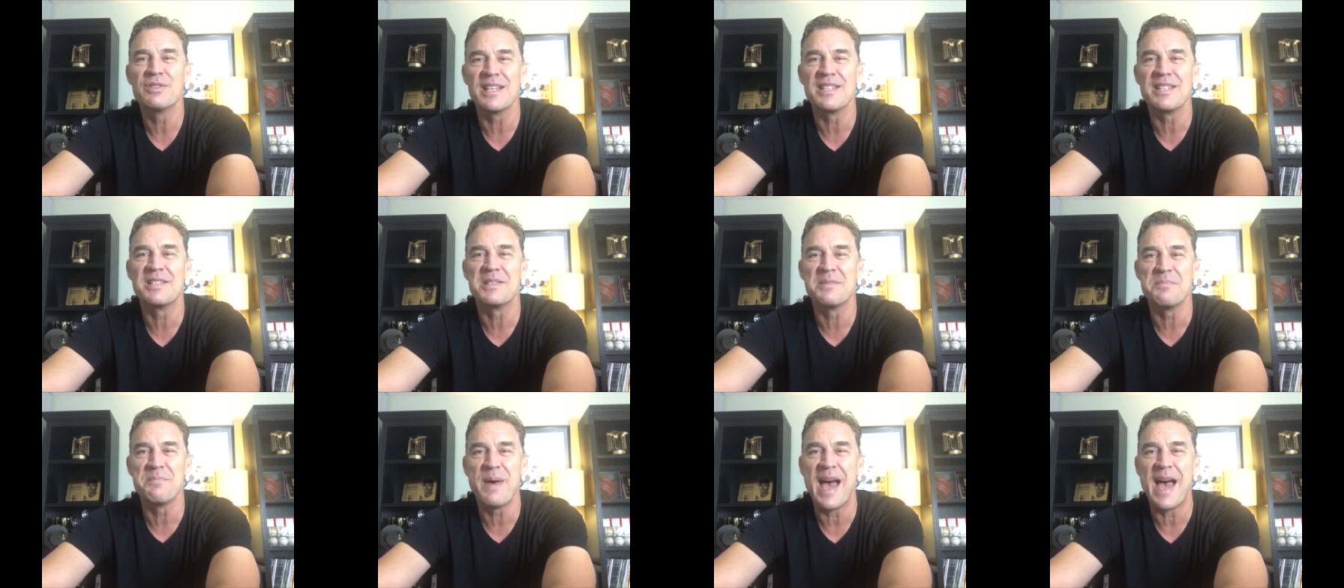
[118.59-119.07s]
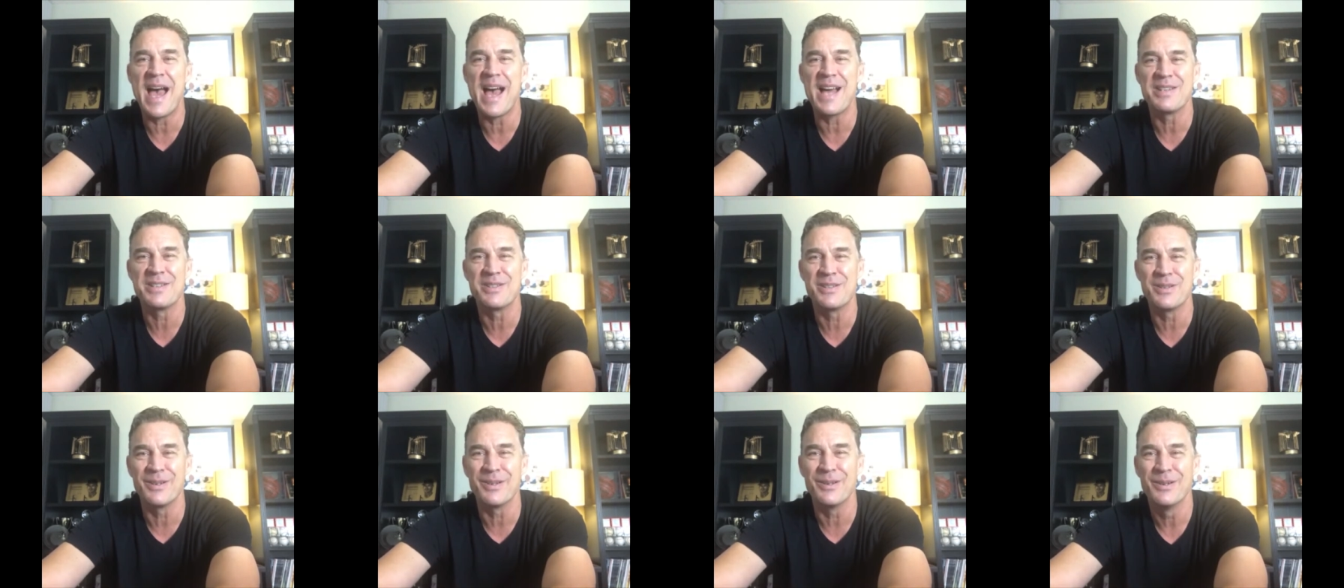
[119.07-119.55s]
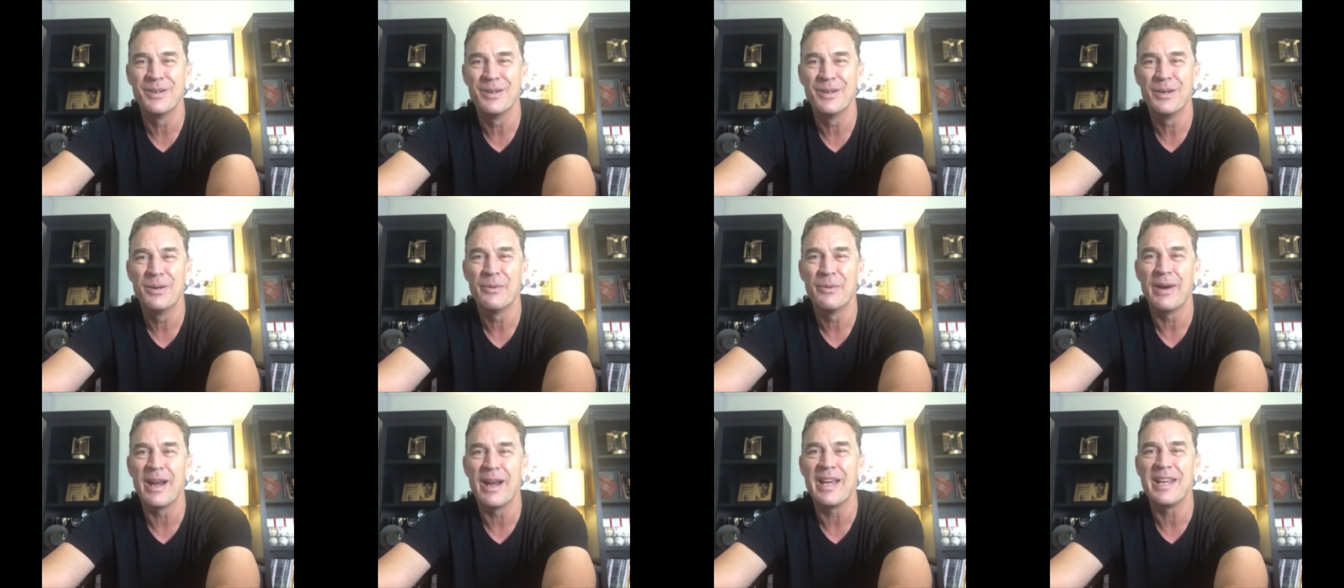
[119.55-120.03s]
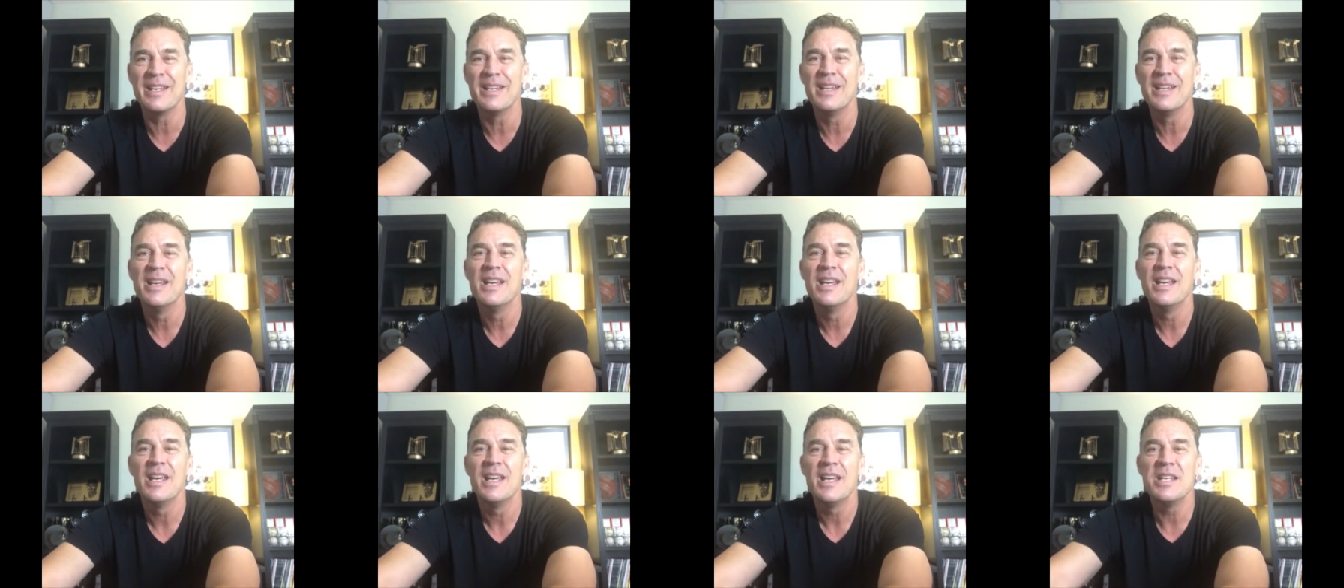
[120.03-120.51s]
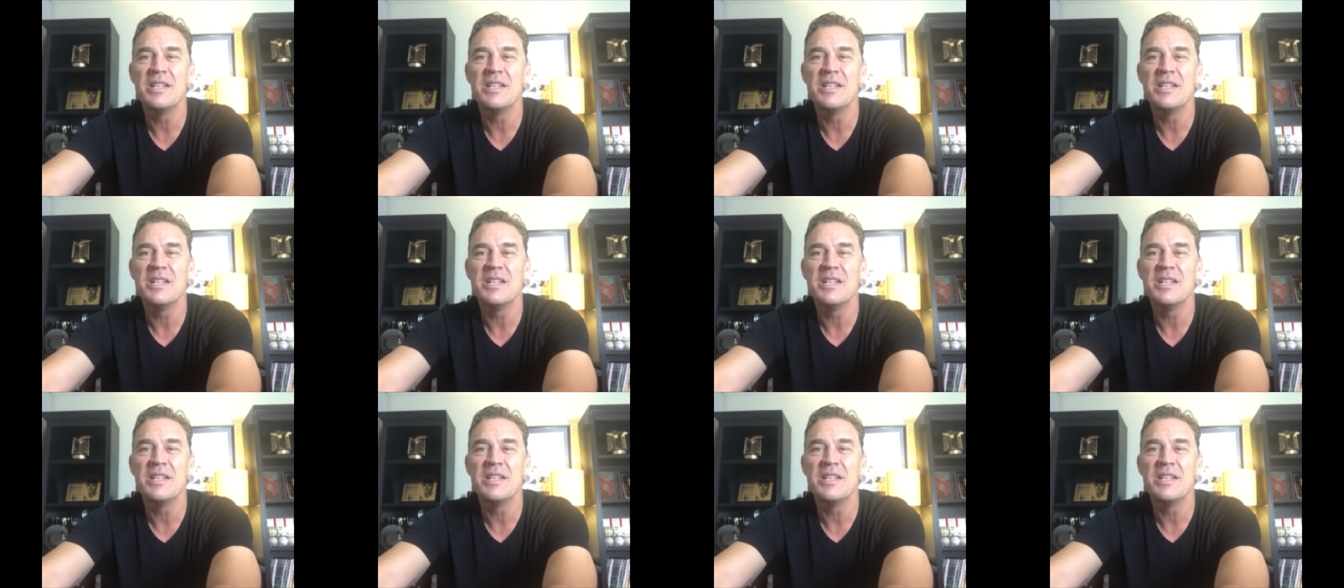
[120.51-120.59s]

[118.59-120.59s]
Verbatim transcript: That's the pastor, right?